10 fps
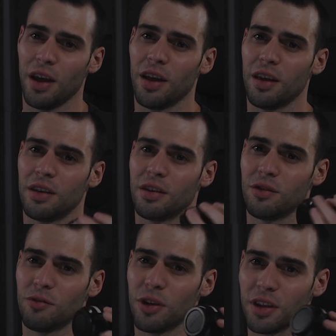It
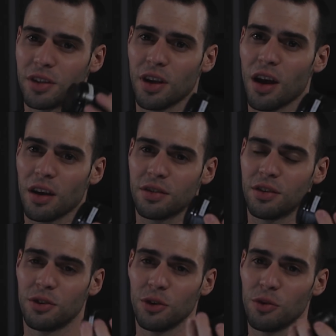really sucks
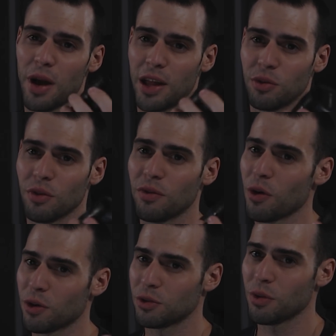to do manual
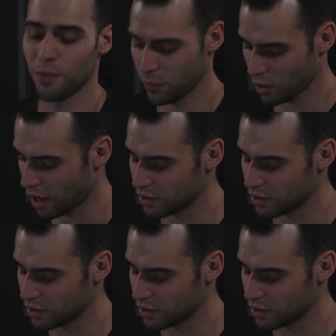focus with,